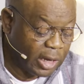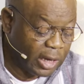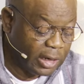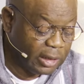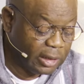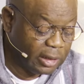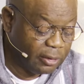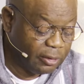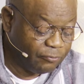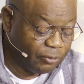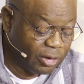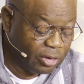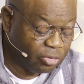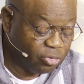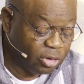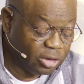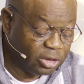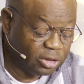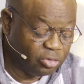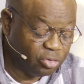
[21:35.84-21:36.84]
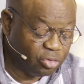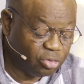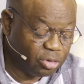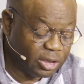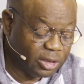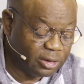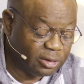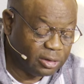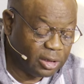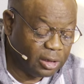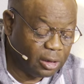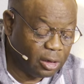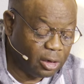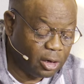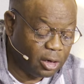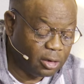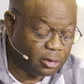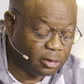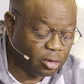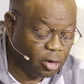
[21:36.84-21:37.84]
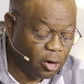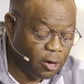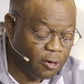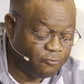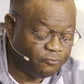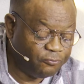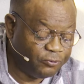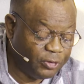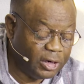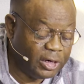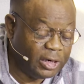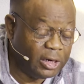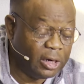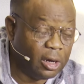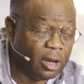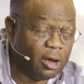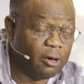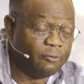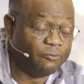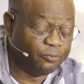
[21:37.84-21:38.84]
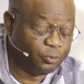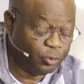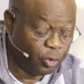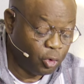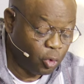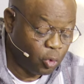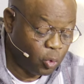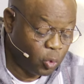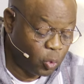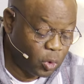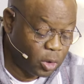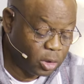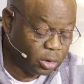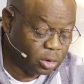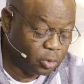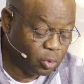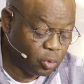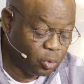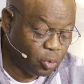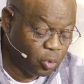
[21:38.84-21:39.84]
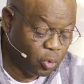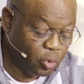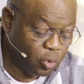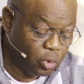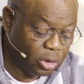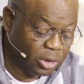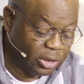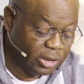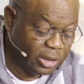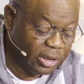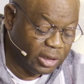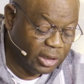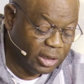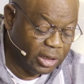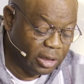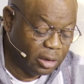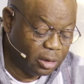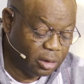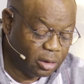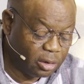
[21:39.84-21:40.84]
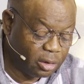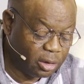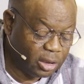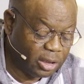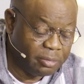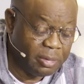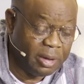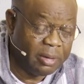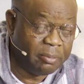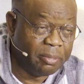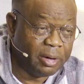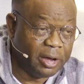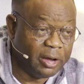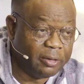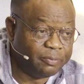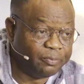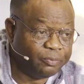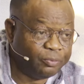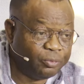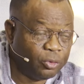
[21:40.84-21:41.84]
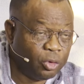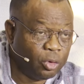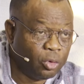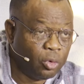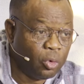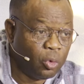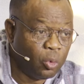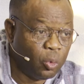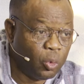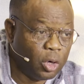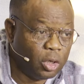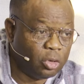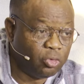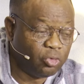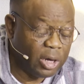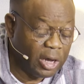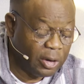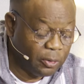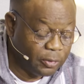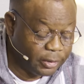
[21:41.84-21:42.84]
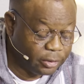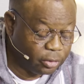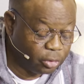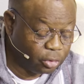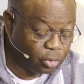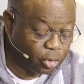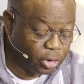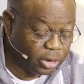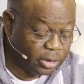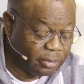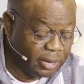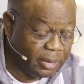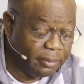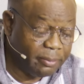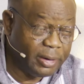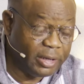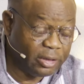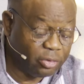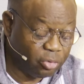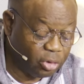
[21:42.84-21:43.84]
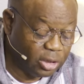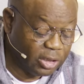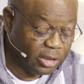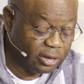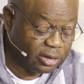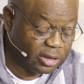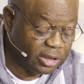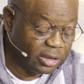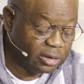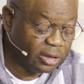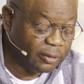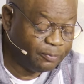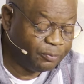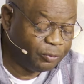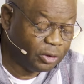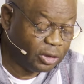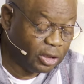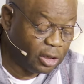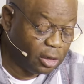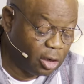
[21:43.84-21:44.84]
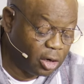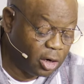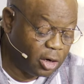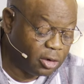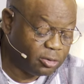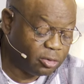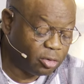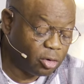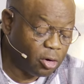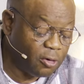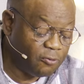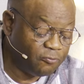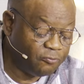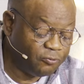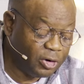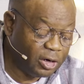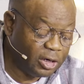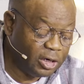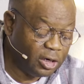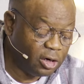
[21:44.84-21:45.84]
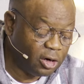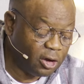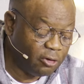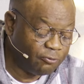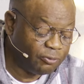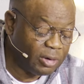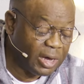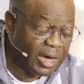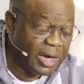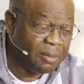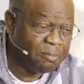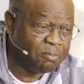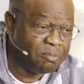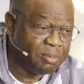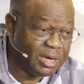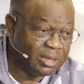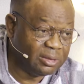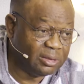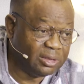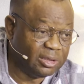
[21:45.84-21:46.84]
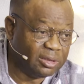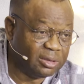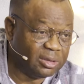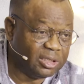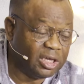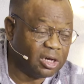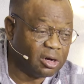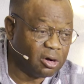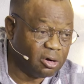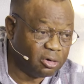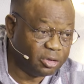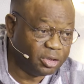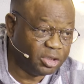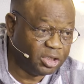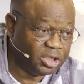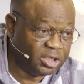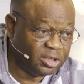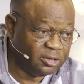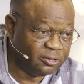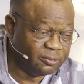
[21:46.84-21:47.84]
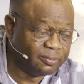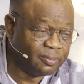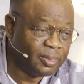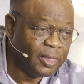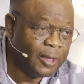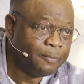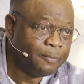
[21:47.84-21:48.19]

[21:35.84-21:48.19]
And verse 22 says, The Lord's unfailing love, what did he remember? What do I want you to remember today? It says, The Lord's unfailing love and mercy still continue.